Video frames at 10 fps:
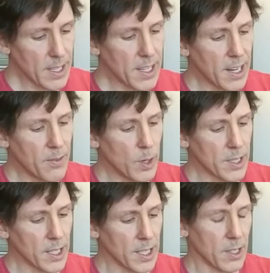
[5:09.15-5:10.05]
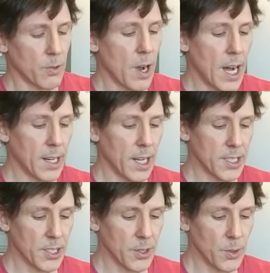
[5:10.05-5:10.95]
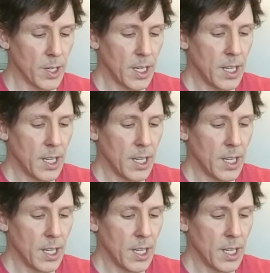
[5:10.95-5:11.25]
that I've welded a little rod onto.